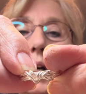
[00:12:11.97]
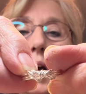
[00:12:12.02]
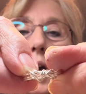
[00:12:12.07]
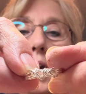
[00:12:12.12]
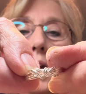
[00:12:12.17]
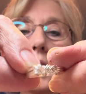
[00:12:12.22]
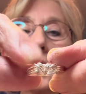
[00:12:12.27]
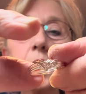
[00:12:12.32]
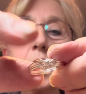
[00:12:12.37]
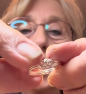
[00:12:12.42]

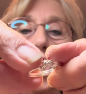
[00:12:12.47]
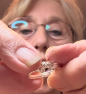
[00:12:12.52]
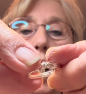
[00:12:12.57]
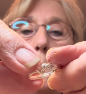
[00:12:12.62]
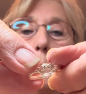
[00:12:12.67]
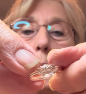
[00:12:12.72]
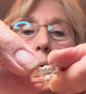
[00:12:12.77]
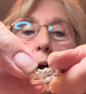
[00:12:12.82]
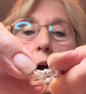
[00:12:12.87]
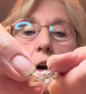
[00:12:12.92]
It is
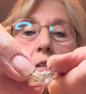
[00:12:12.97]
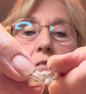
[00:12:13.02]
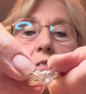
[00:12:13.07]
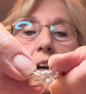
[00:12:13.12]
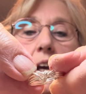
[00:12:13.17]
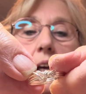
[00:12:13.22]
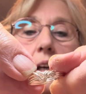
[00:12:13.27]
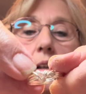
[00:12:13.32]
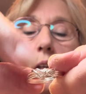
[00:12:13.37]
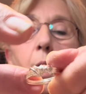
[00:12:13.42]
not
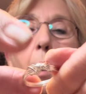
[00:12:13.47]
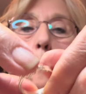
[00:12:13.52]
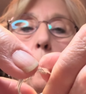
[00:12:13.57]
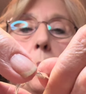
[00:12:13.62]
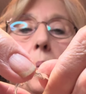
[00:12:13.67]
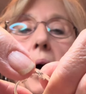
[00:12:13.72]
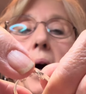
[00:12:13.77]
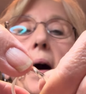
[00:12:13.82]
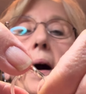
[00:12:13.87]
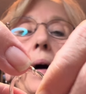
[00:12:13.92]
perfect,
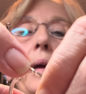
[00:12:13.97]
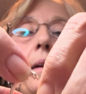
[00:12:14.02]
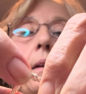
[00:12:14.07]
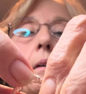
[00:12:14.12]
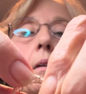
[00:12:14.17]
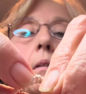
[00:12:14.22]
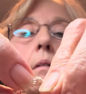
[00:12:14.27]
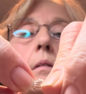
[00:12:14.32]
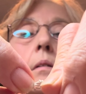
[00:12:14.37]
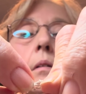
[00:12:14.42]
but
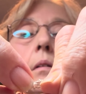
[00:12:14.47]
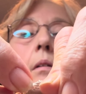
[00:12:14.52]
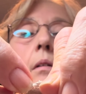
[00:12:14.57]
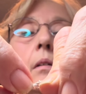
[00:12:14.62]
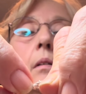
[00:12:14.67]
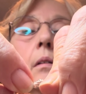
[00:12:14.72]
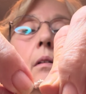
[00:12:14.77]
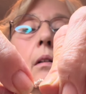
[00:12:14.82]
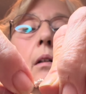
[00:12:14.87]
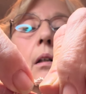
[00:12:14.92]

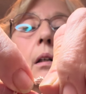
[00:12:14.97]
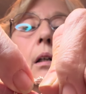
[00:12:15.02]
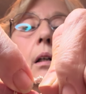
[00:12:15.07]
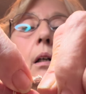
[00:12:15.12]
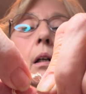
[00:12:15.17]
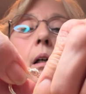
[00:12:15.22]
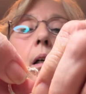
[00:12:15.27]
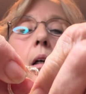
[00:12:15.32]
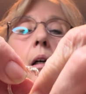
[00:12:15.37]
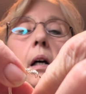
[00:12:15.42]

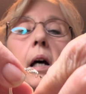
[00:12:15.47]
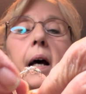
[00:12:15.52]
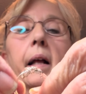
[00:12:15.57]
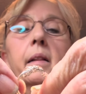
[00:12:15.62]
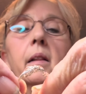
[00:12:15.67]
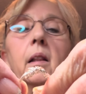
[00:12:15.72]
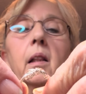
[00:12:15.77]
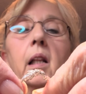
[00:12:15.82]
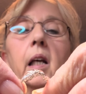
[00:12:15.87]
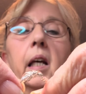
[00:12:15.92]

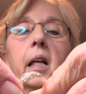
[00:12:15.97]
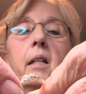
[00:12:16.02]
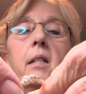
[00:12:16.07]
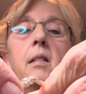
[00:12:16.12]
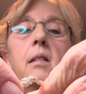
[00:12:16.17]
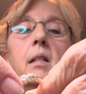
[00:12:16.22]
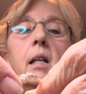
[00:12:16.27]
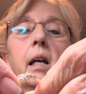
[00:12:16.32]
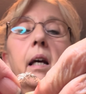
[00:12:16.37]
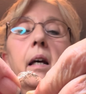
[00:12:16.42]
at
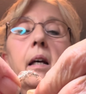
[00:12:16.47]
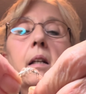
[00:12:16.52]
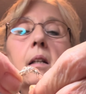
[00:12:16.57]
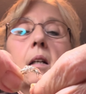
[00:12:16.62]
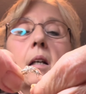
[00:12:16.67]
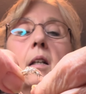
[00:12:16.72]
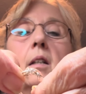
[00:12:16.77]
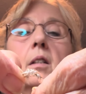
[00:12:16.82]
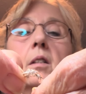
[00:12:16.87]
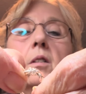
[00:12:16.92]
least it
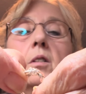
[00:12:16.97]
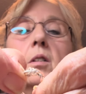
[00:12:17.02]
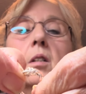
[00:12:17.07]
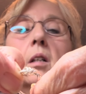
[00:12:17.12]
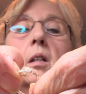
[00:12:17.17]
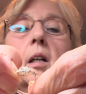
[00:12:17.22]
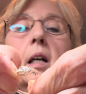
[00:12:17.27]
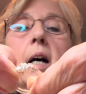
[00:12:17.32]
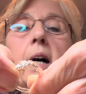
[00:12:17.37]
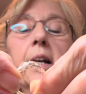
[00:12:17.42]
is
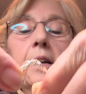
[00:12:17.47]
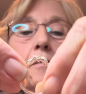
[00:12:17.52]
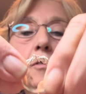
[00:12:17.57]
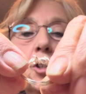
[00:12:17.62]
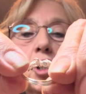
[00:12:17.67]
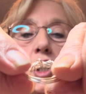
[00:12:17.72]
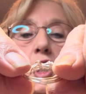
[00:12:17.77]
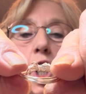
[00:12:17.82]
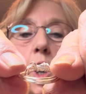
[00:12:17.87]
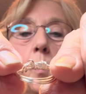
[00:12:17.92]
kind of
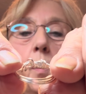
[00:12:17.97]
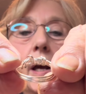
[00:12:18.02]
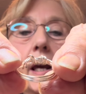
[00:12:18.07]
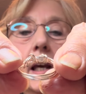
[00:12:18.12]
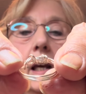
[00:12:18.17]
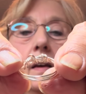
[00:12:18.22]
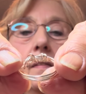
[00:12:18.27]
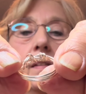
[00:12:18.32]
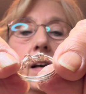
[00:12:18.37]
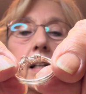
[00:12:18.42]

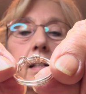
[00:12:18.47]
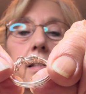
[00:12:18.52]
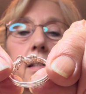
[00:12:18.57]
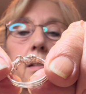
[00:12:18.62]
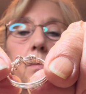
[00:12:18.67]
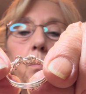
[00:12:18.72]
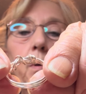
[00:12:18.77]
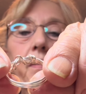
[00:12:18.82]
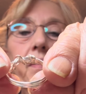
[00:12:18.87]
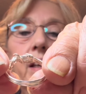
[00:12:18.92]
showing, and
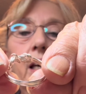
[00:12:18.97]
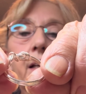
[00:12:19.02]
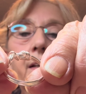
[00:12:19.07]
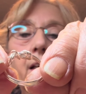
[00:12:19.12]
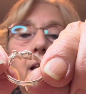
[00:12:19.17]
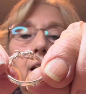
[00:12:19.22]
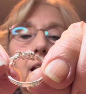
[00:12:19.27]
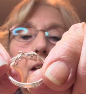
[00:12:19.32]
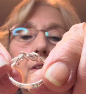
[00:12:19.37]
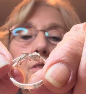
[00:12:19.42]
that's what the
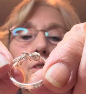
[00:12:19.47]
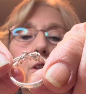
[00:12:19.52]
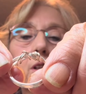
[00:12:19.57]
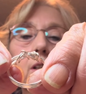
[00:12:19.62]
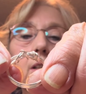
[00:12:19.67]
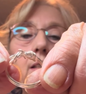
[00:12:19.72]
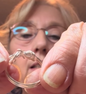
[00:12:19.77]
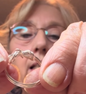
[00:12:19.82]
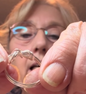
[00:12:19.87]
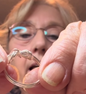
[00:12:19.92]
underneath
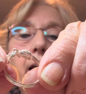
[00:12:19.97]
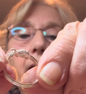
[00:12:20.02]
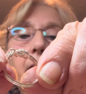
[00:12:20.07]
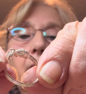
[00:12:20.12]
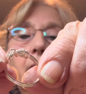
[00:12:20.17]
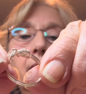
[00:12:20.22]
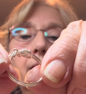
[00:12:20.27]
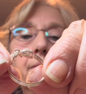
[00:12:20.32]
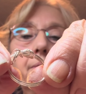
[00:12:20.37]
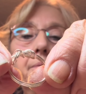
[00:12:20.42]
looks like.